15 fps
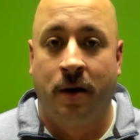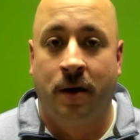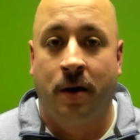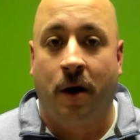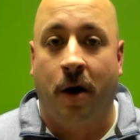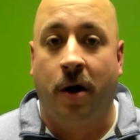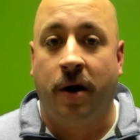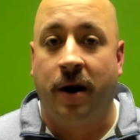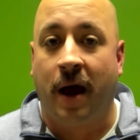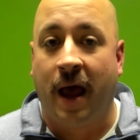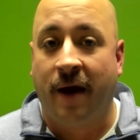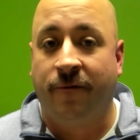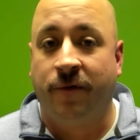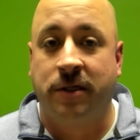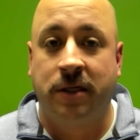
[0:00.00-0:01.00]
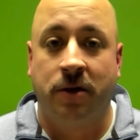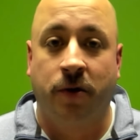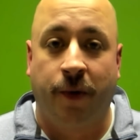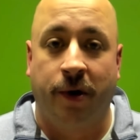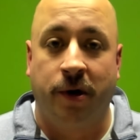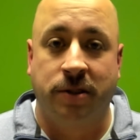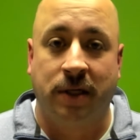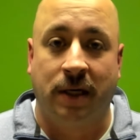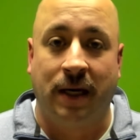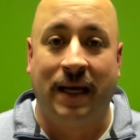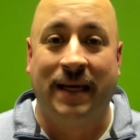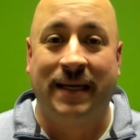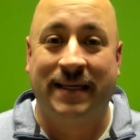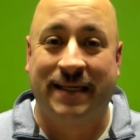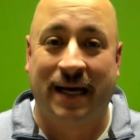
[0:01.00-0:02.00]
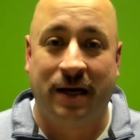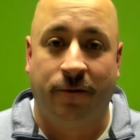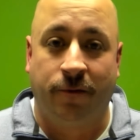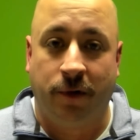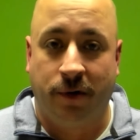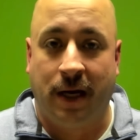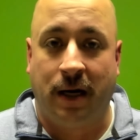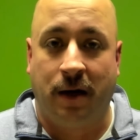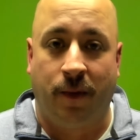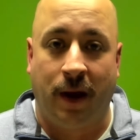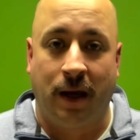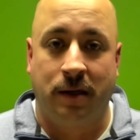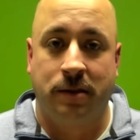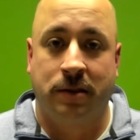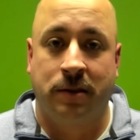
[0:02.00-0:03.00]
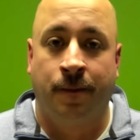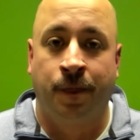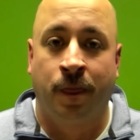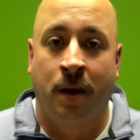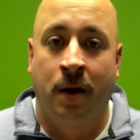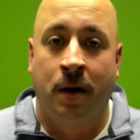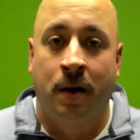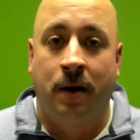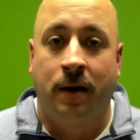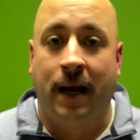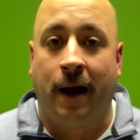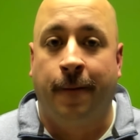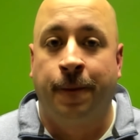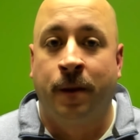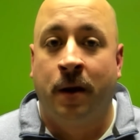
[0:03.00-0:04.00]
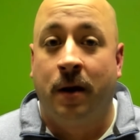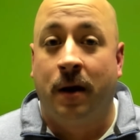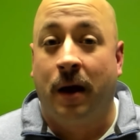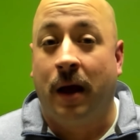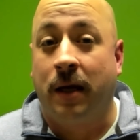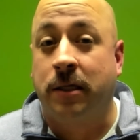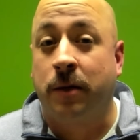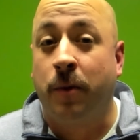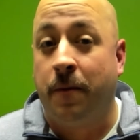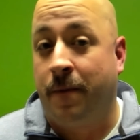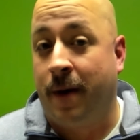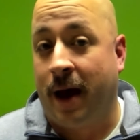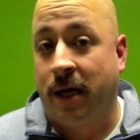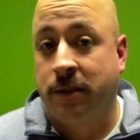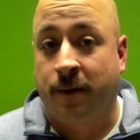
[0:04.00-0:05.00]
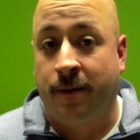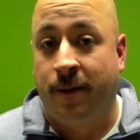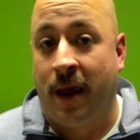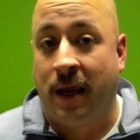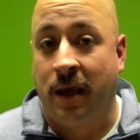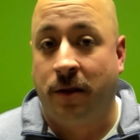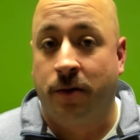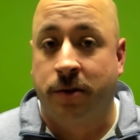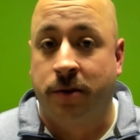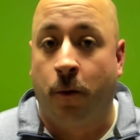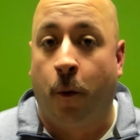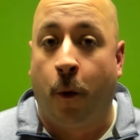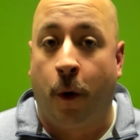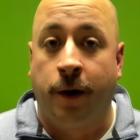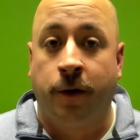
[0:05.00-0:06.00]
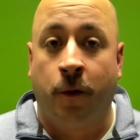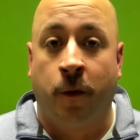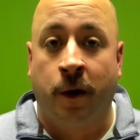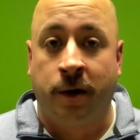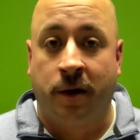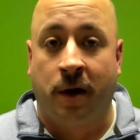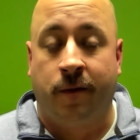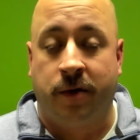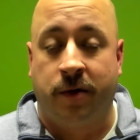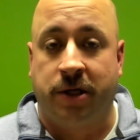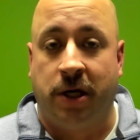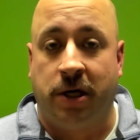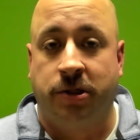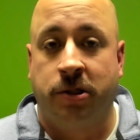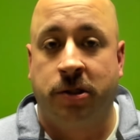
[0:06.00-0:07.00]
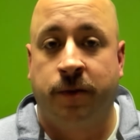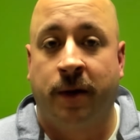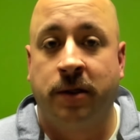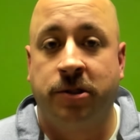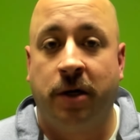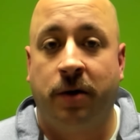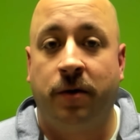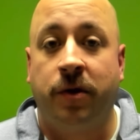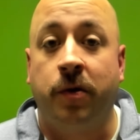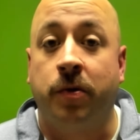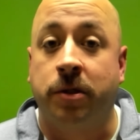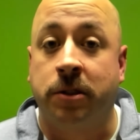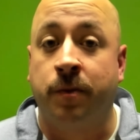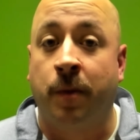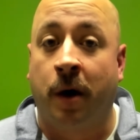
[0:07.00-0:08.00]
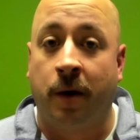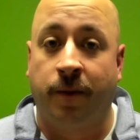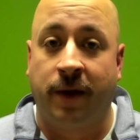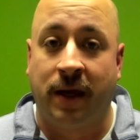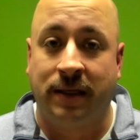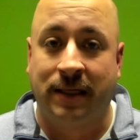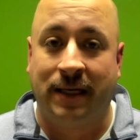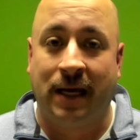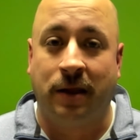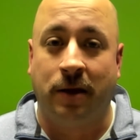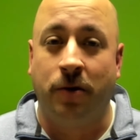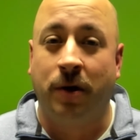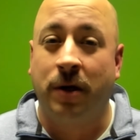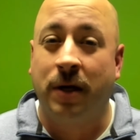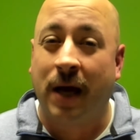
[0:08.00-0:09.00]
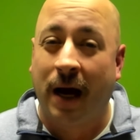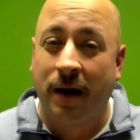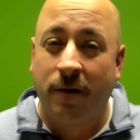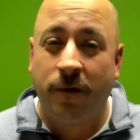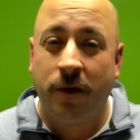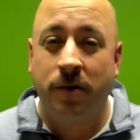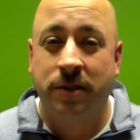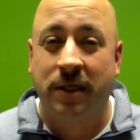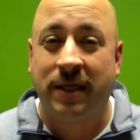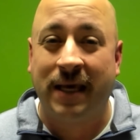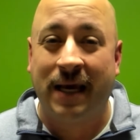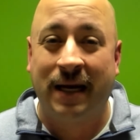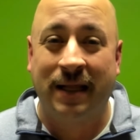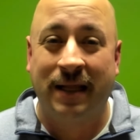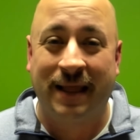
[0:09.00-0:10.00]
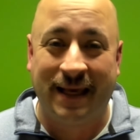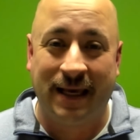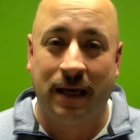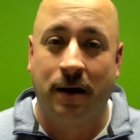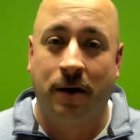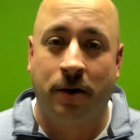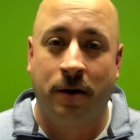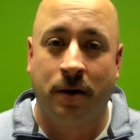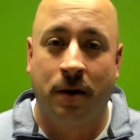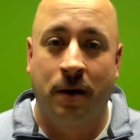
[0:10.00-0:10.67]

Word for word: on every single person inside of your database? Now, it's going to be best by making those in one to one conversations, but I'm going to share with you a smart plan today that you can kind of use at the end of the year